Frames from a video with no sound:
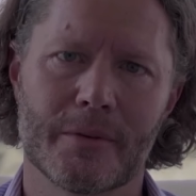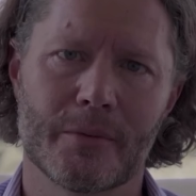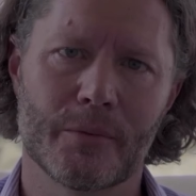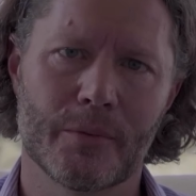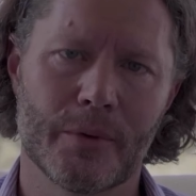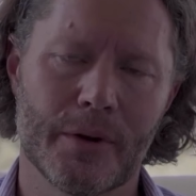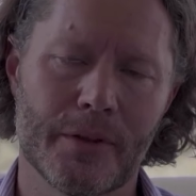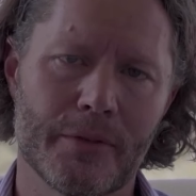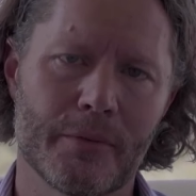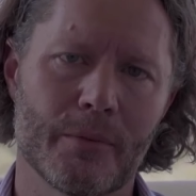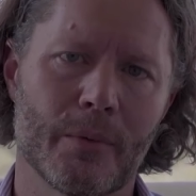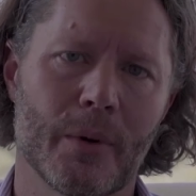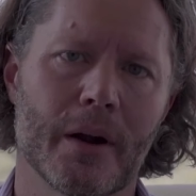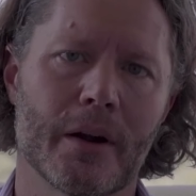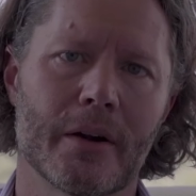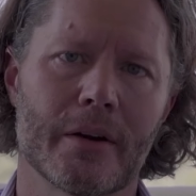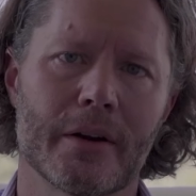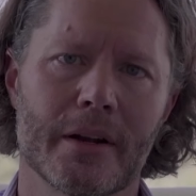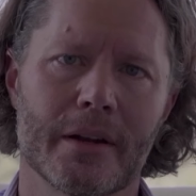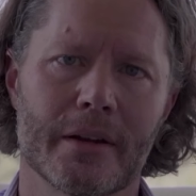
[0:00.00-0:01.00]
with
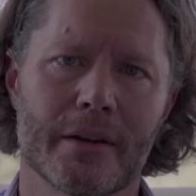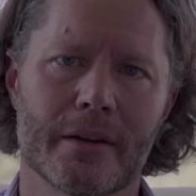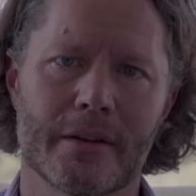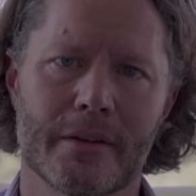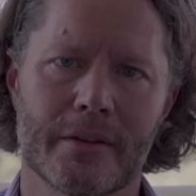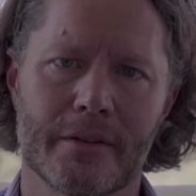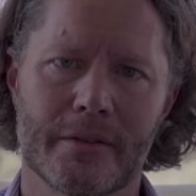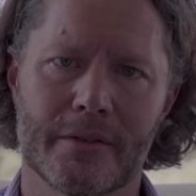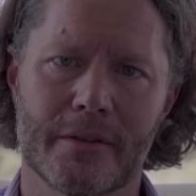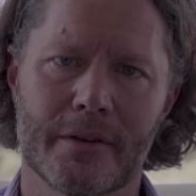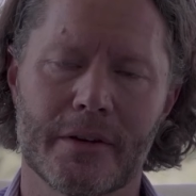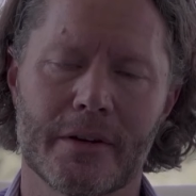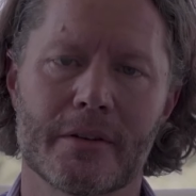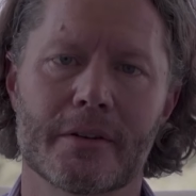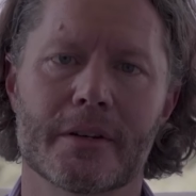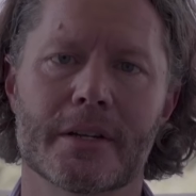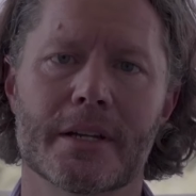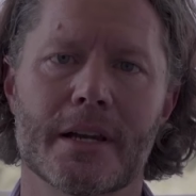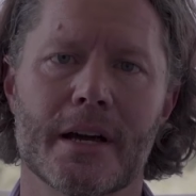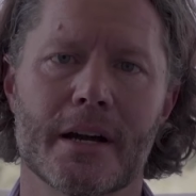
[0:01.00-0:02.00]
wearing the
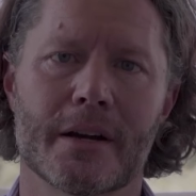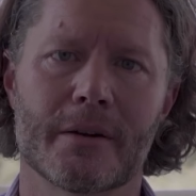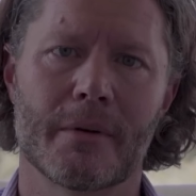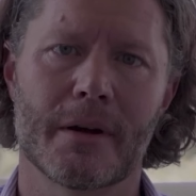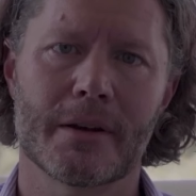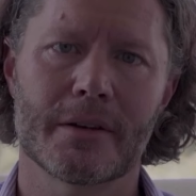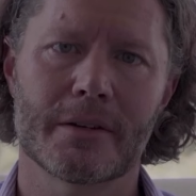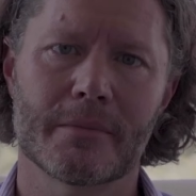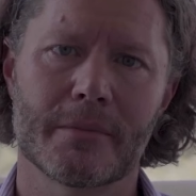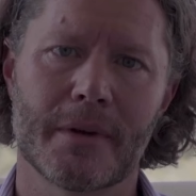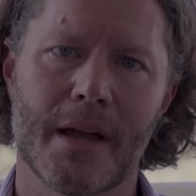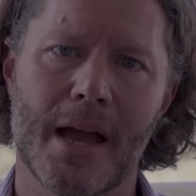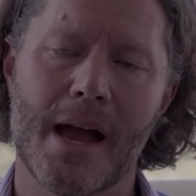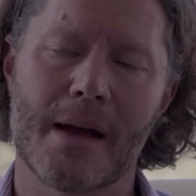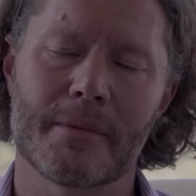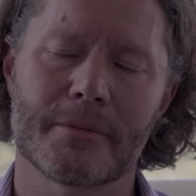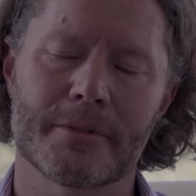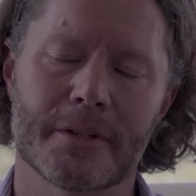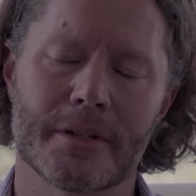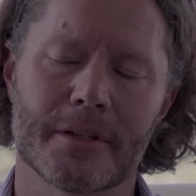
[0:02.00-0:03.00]
Leela Quantum
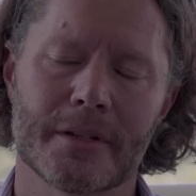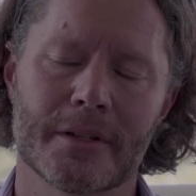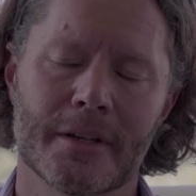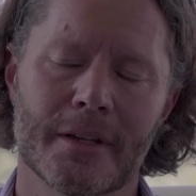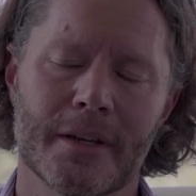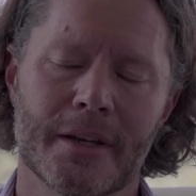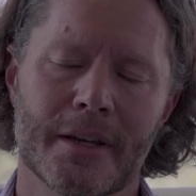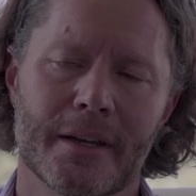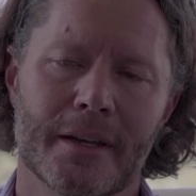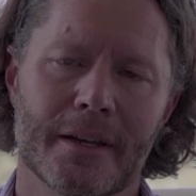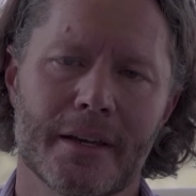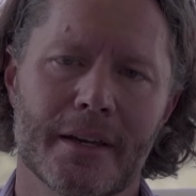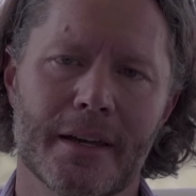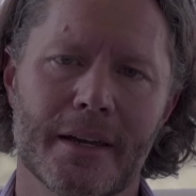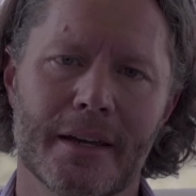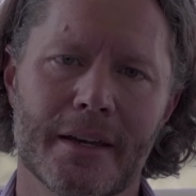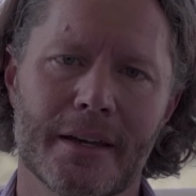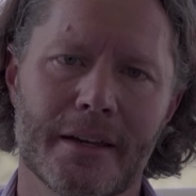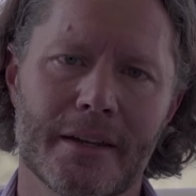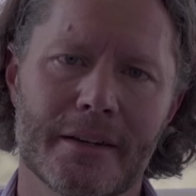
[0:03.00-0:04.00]
capsule.
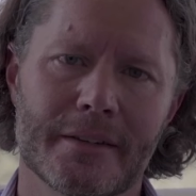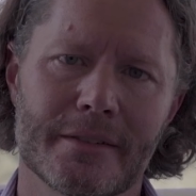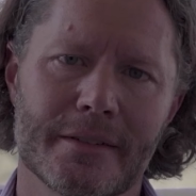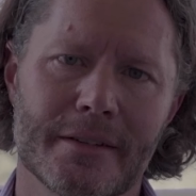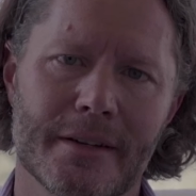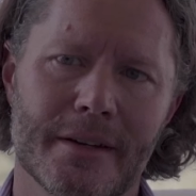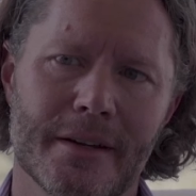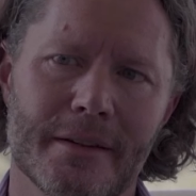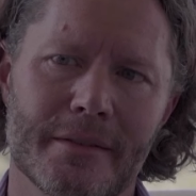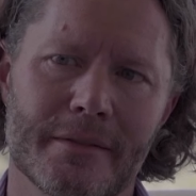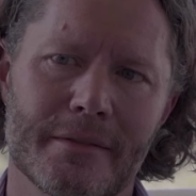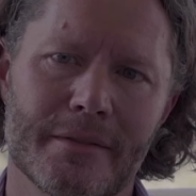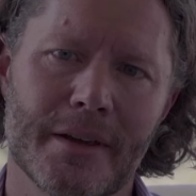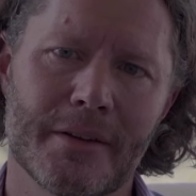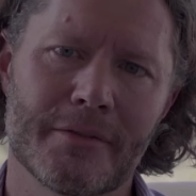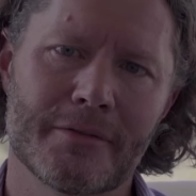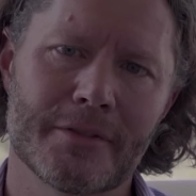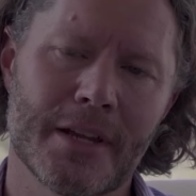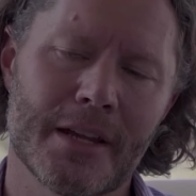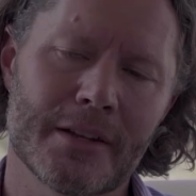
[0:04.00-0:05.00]
And
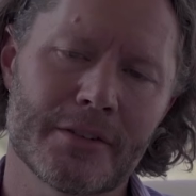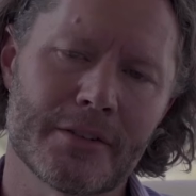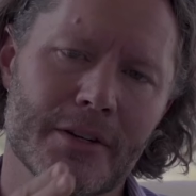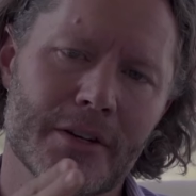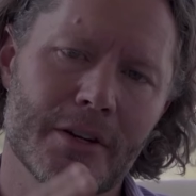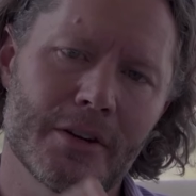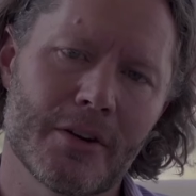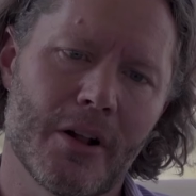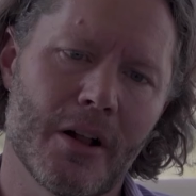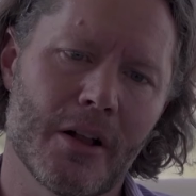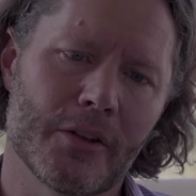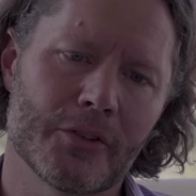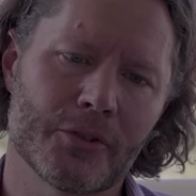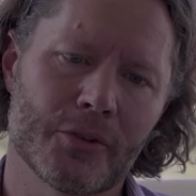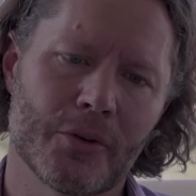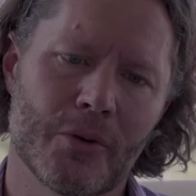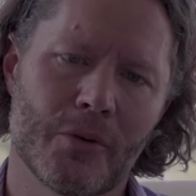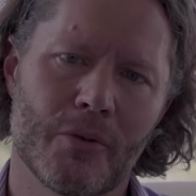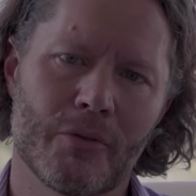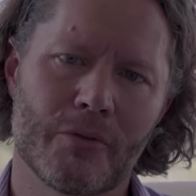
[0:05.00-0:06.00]
they've tested it
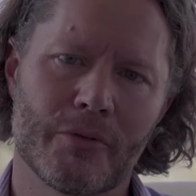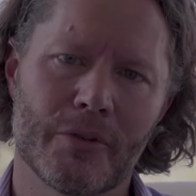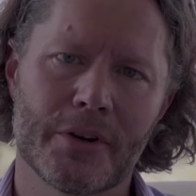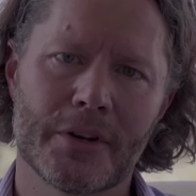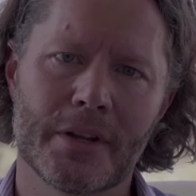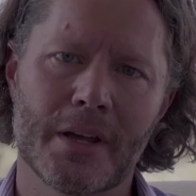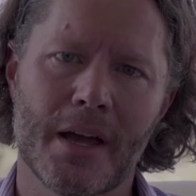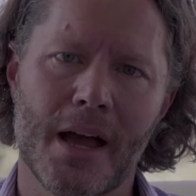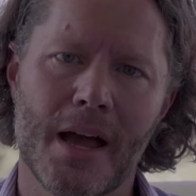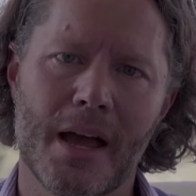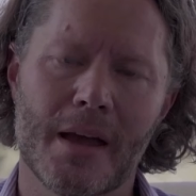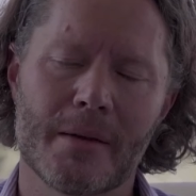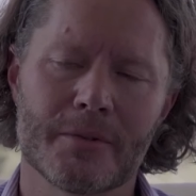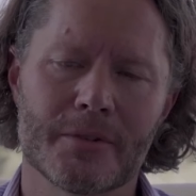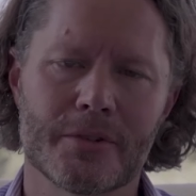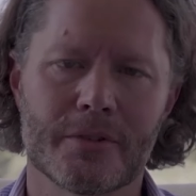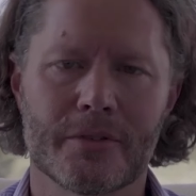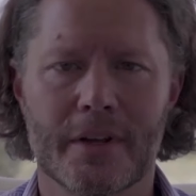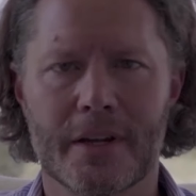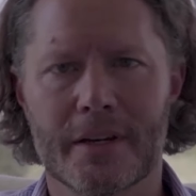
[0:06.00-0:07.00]
also over time.
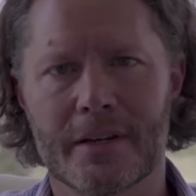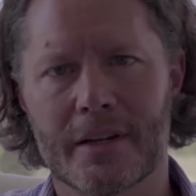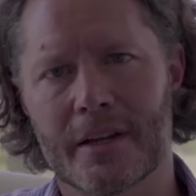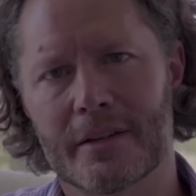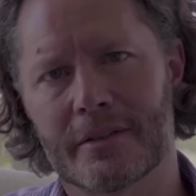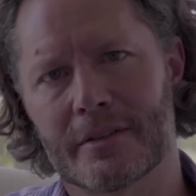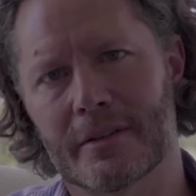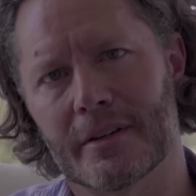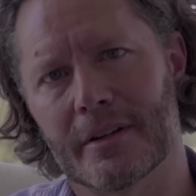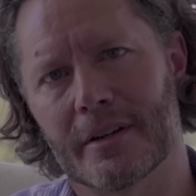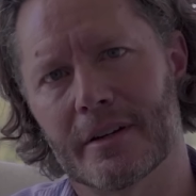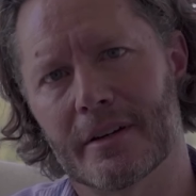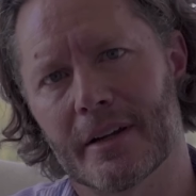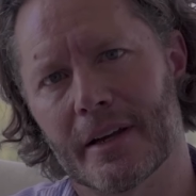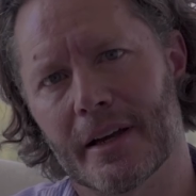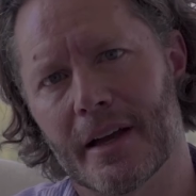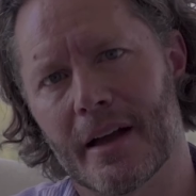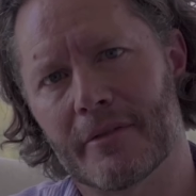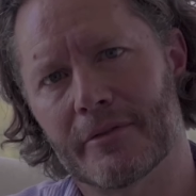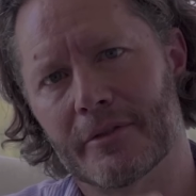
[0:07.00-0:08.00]
So they tested it
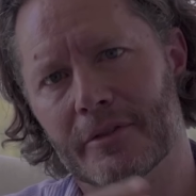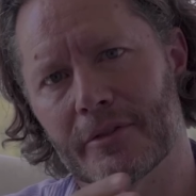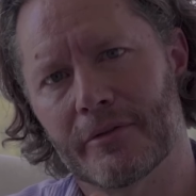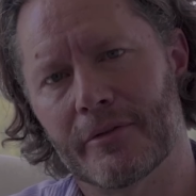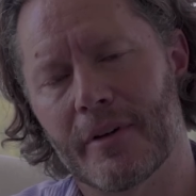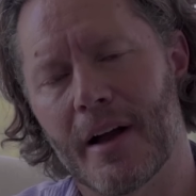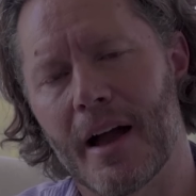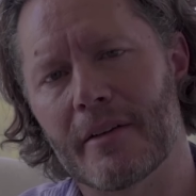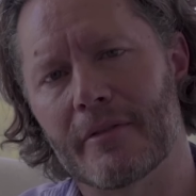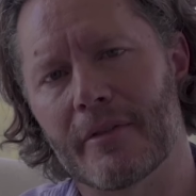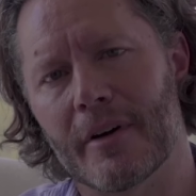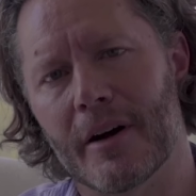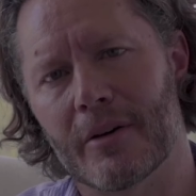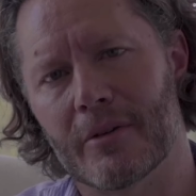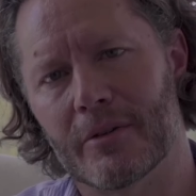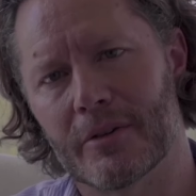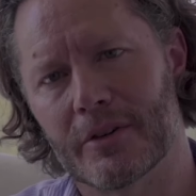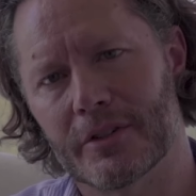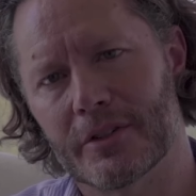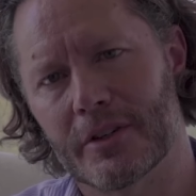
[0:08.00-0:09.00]
like after 5
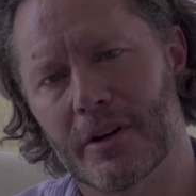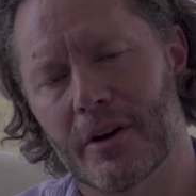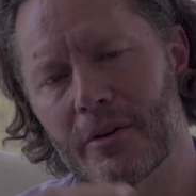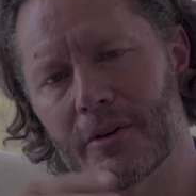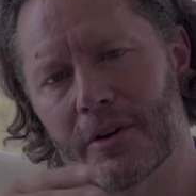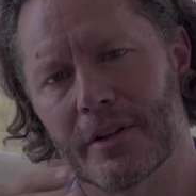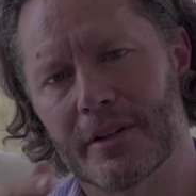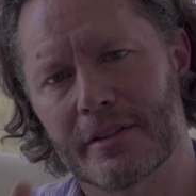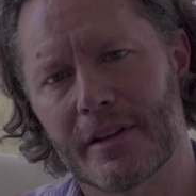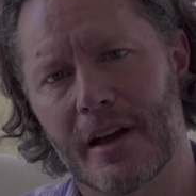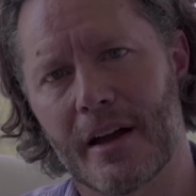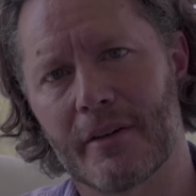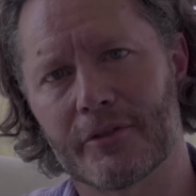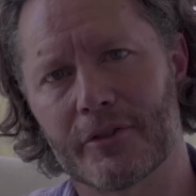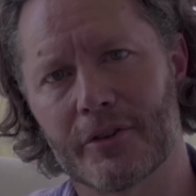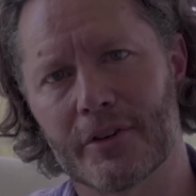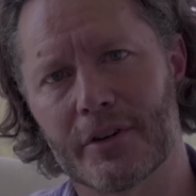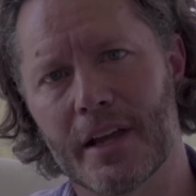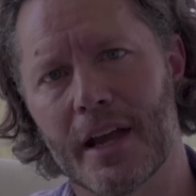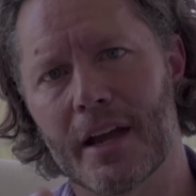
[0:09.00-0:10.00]
hours, how it is
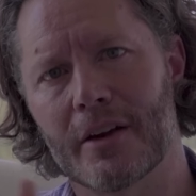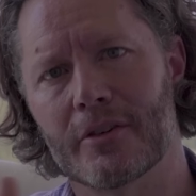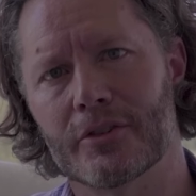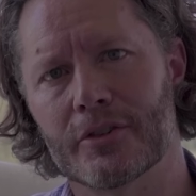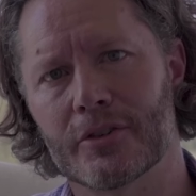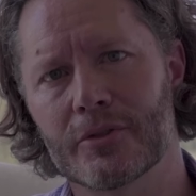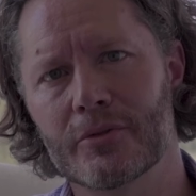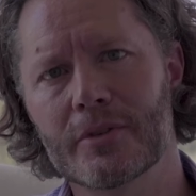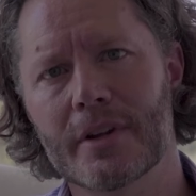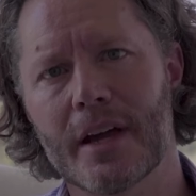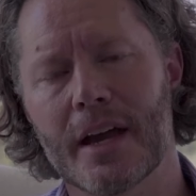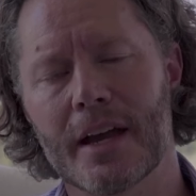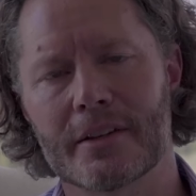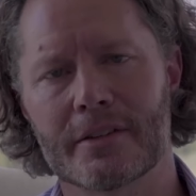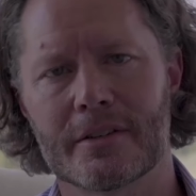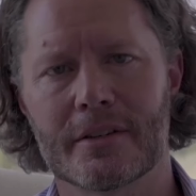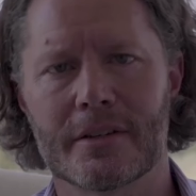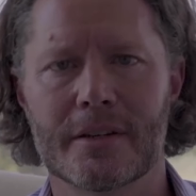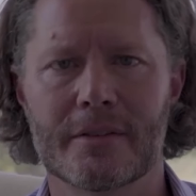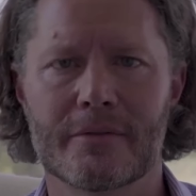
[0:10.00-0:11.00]
after a day or 2
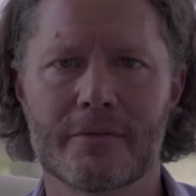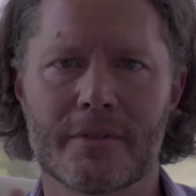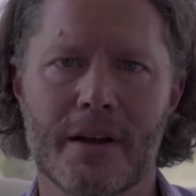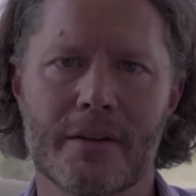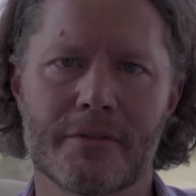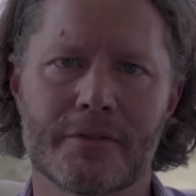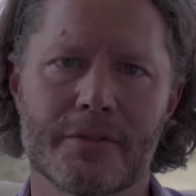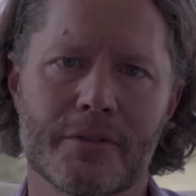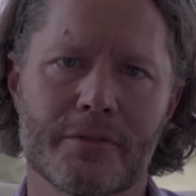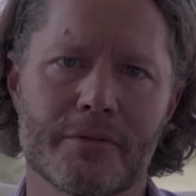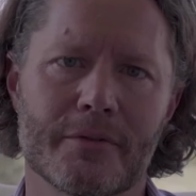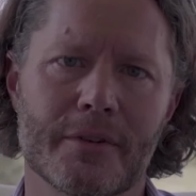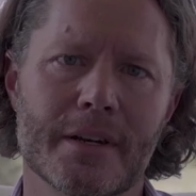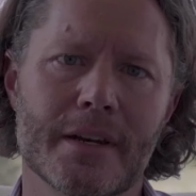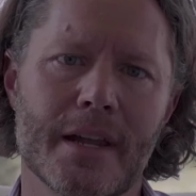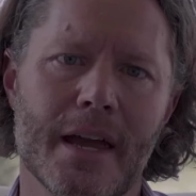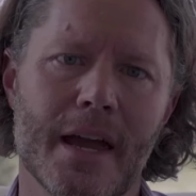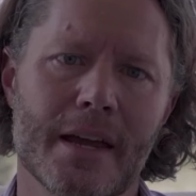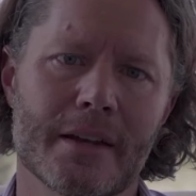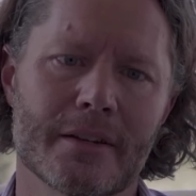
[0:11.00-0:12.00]
days, and even after 3
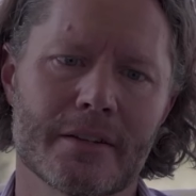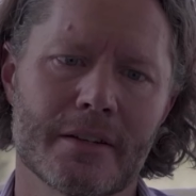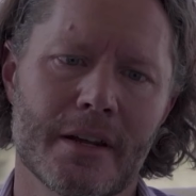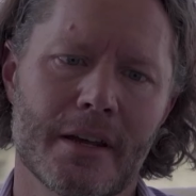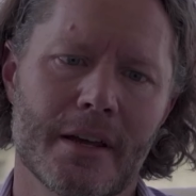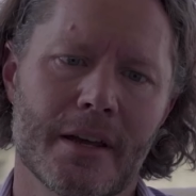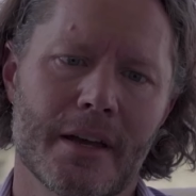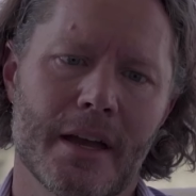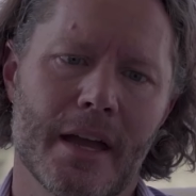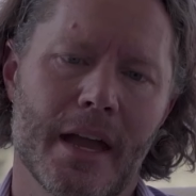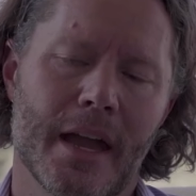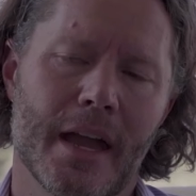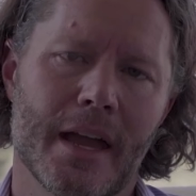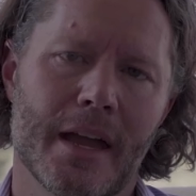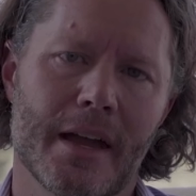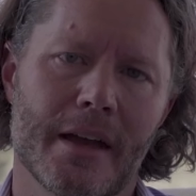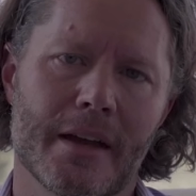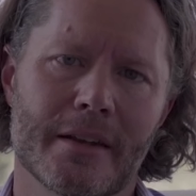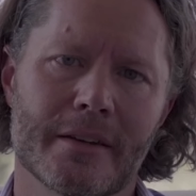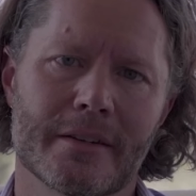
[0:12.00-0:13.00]
days.
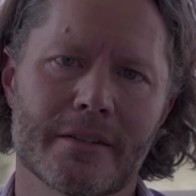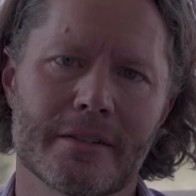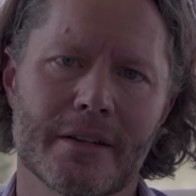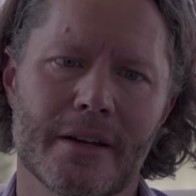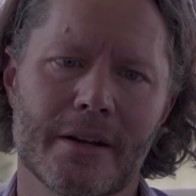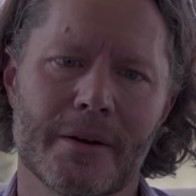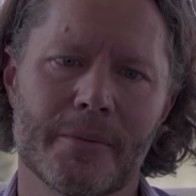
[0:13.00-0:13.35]
And